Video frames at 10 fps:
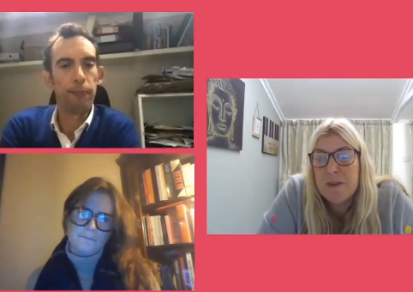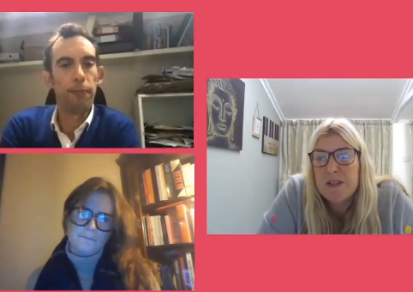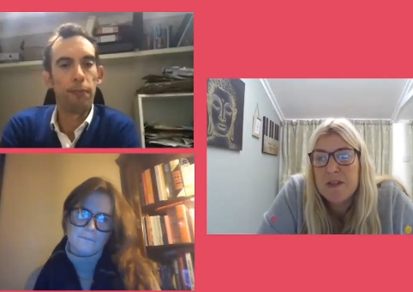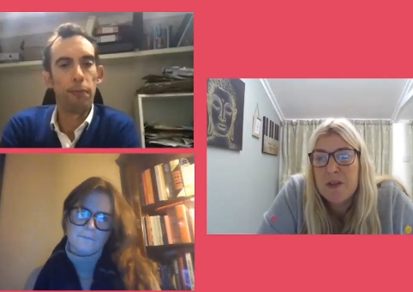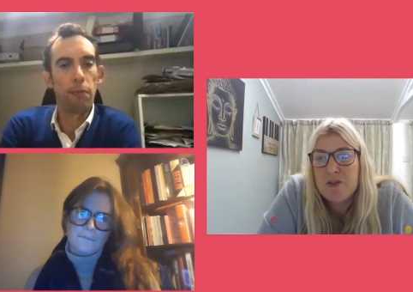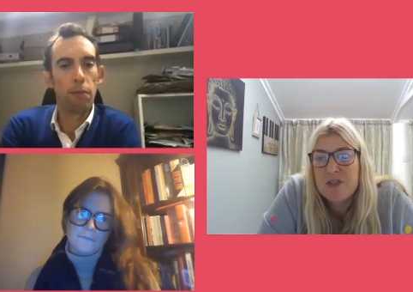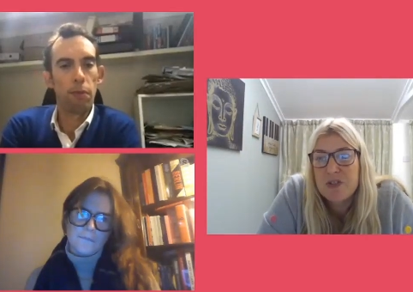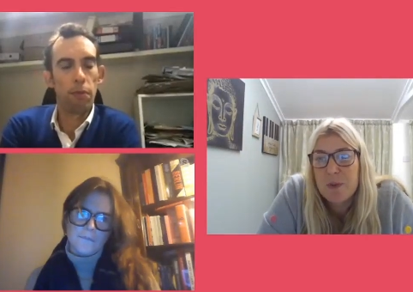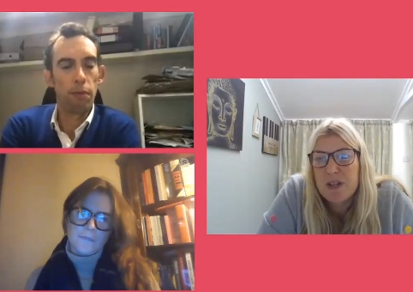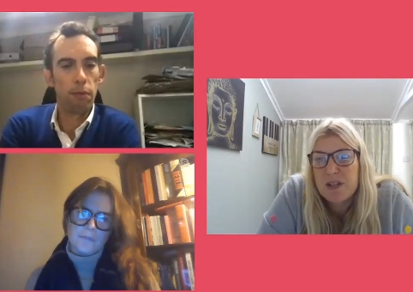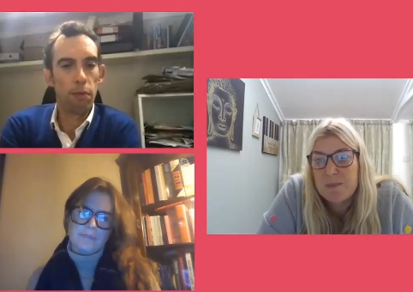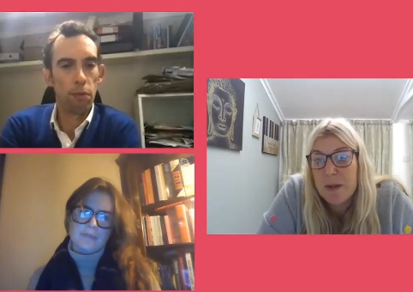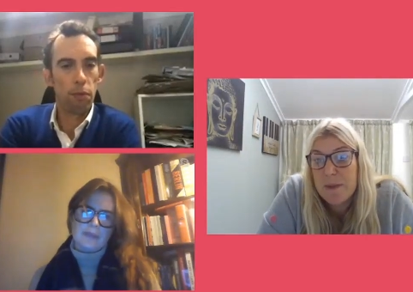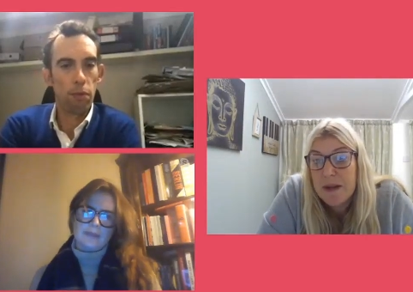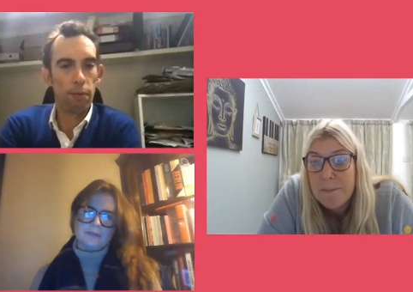Speaker 1: I suppose in those
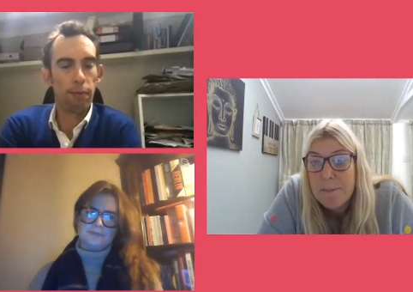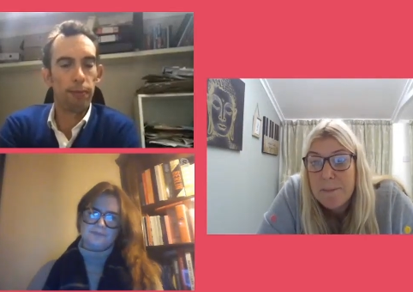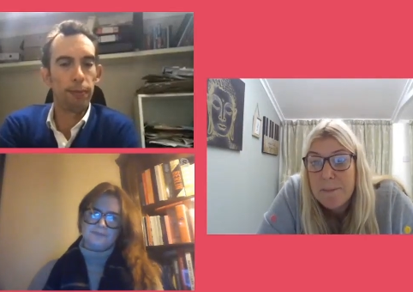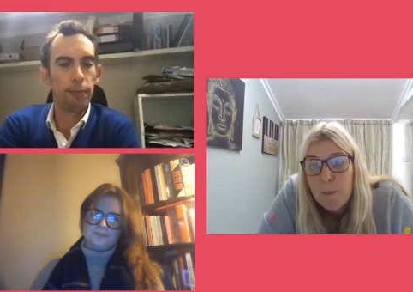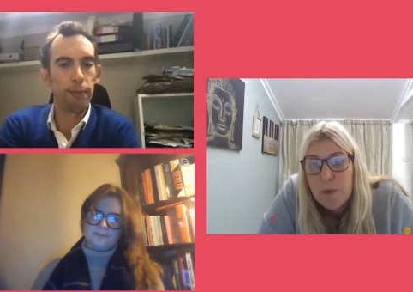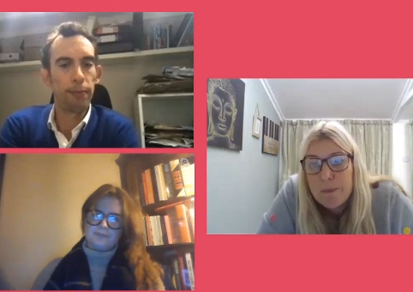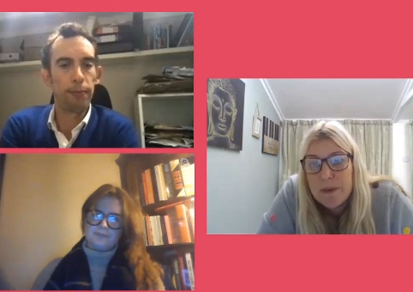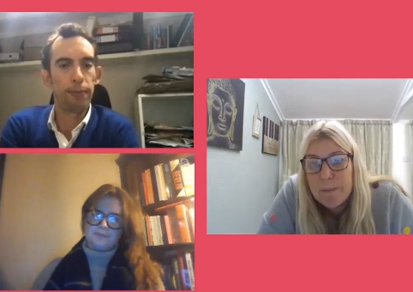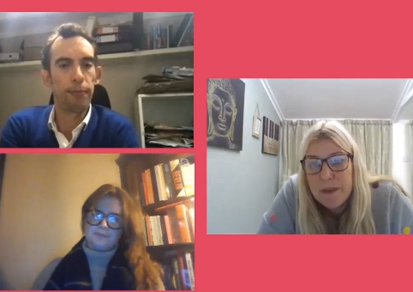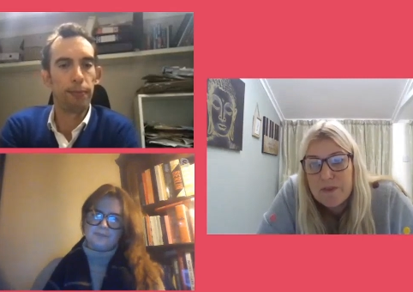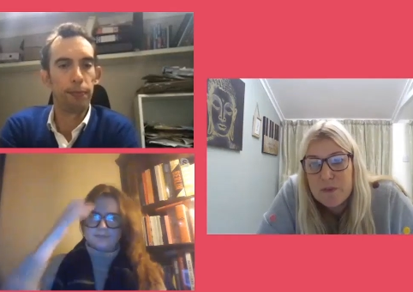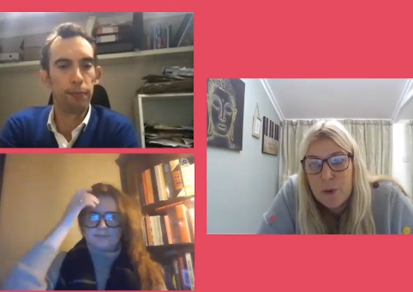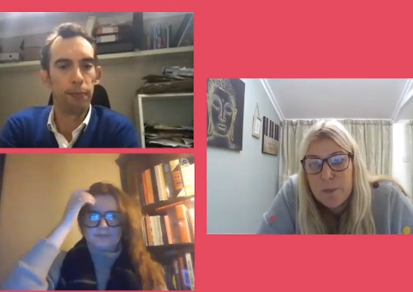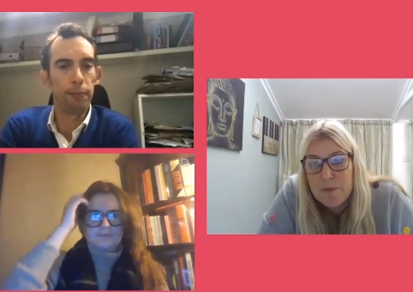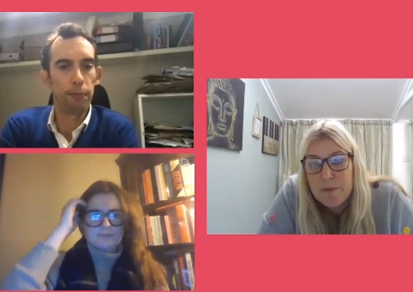situations maybe an implant wouldn't be the
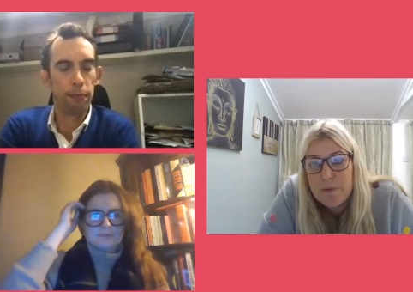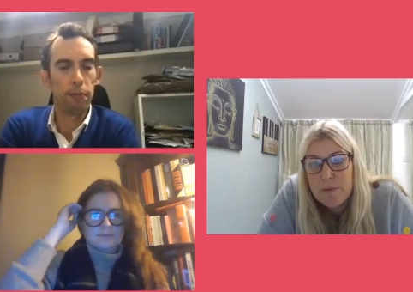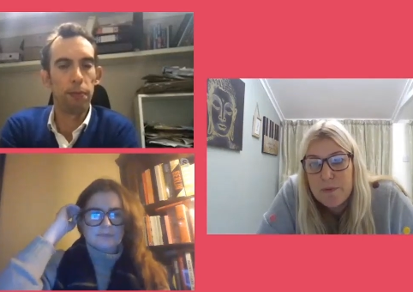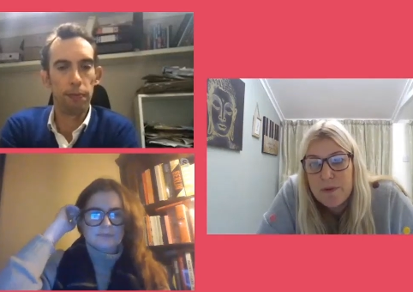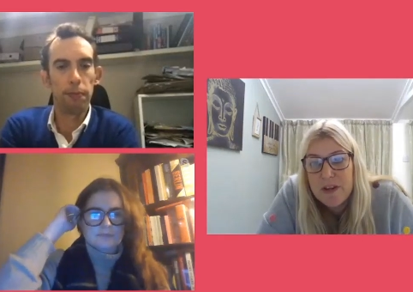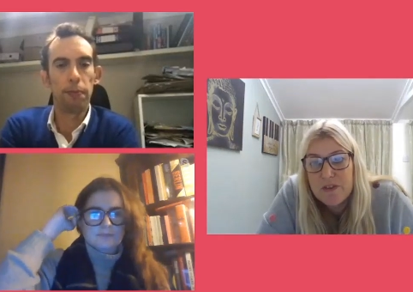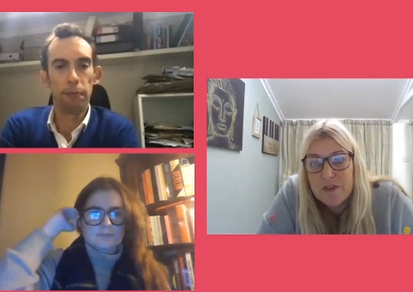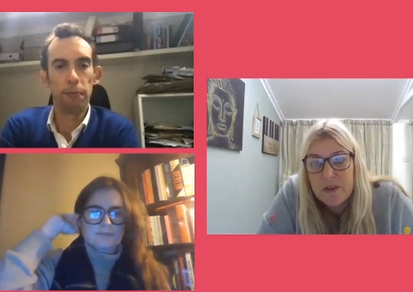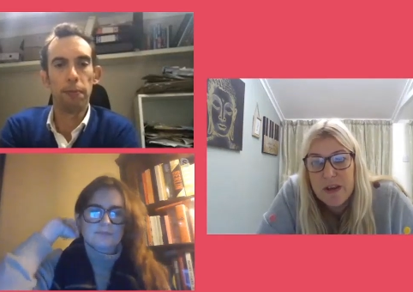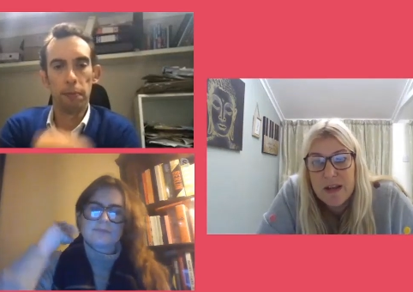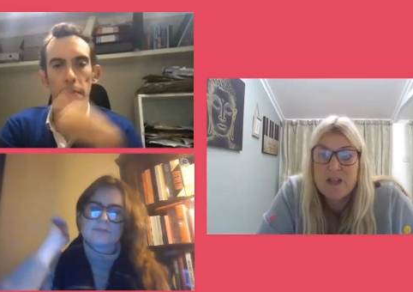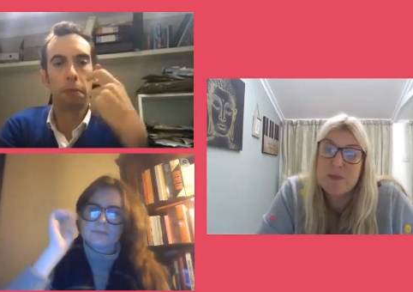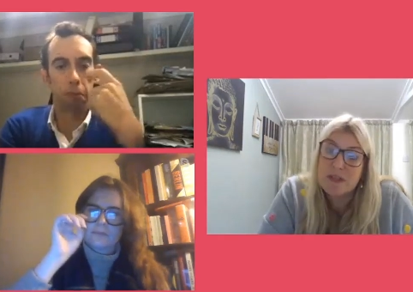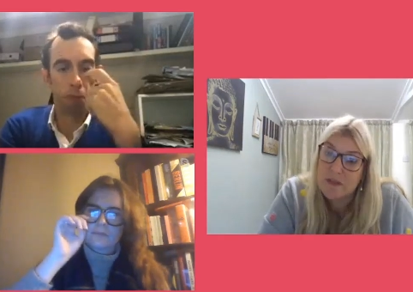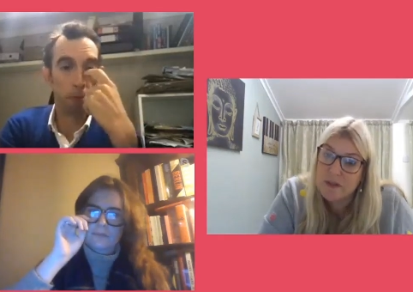best operation
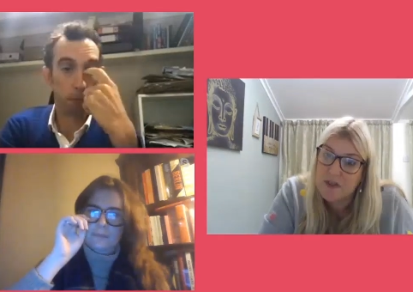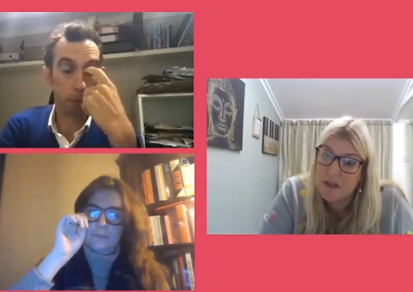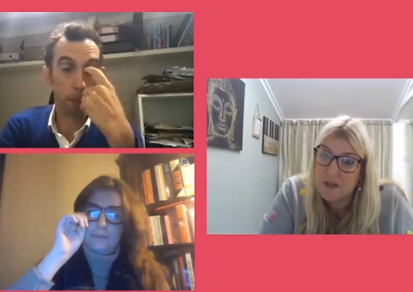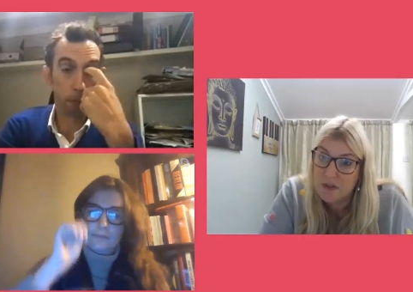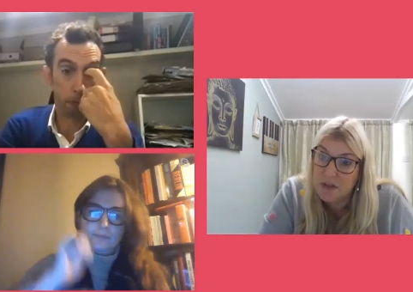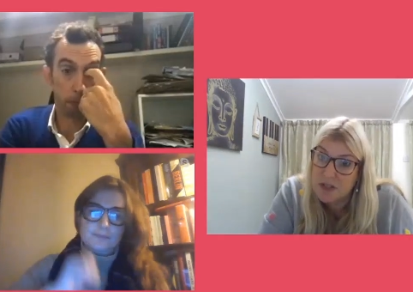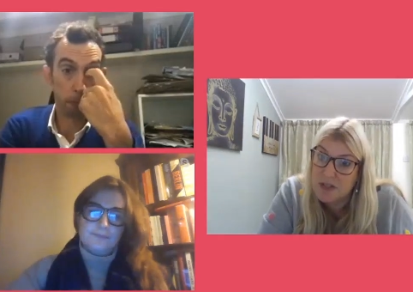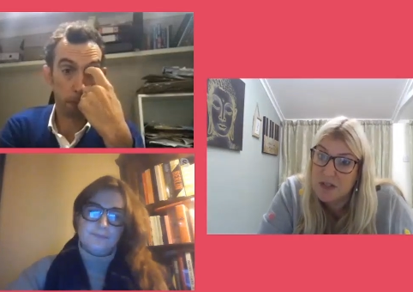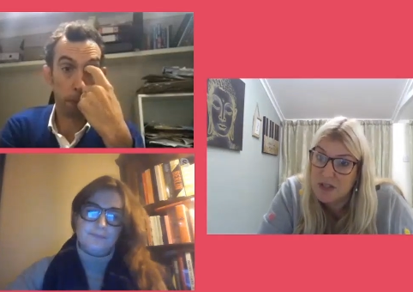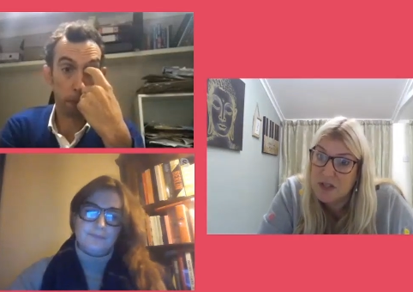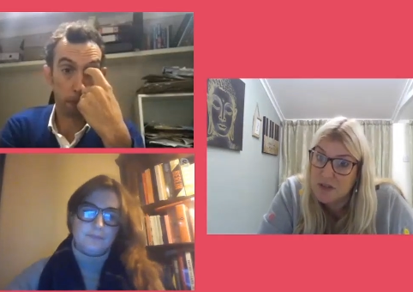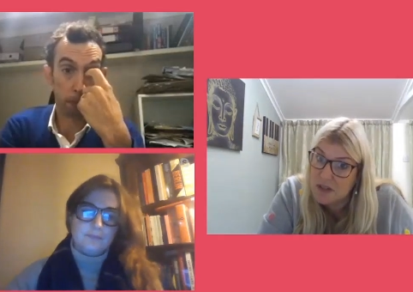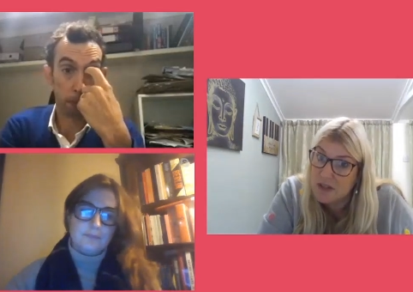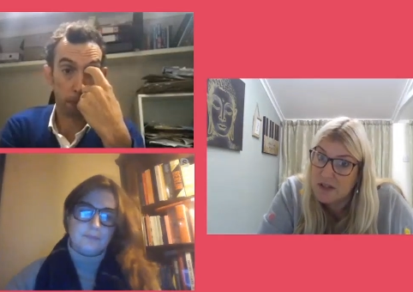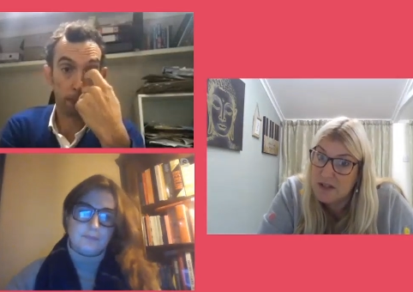unless we did something to the other you did something to the
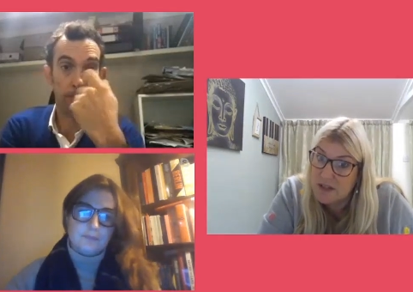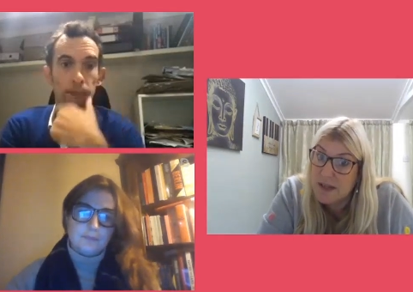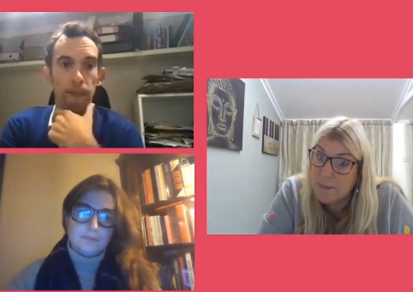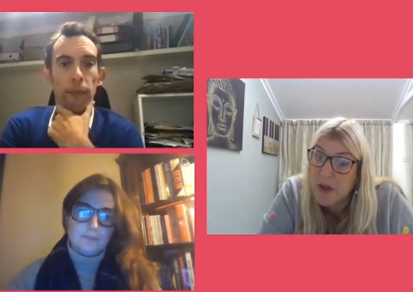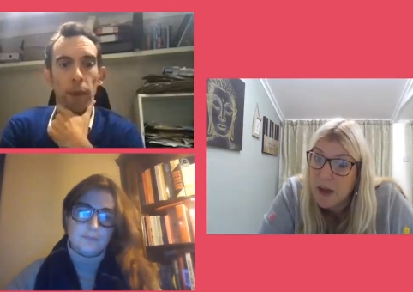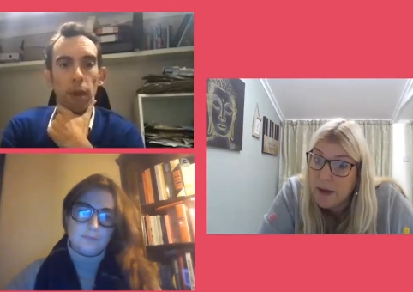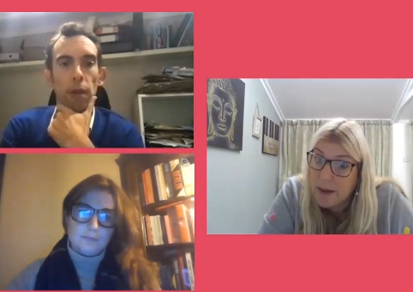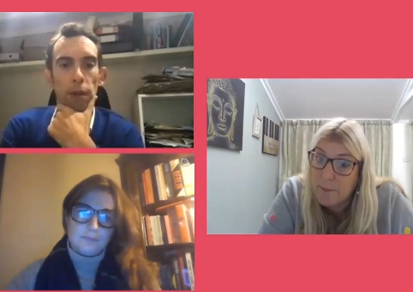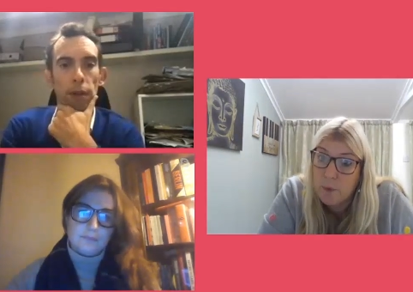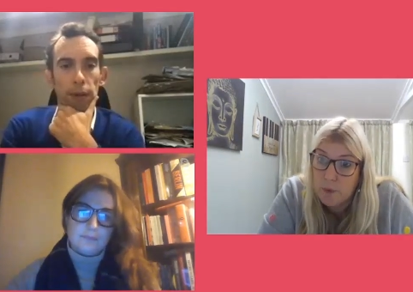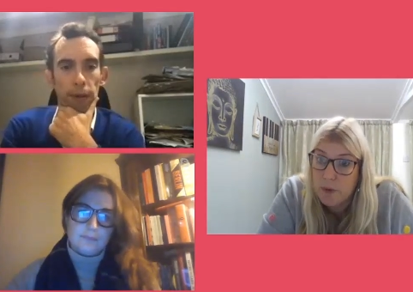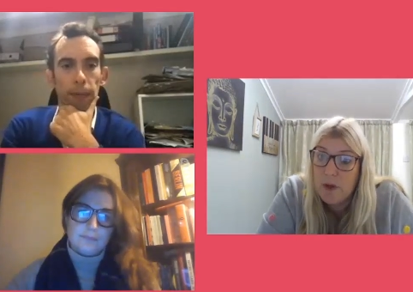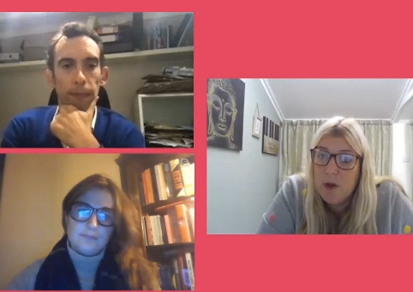other side at the same time or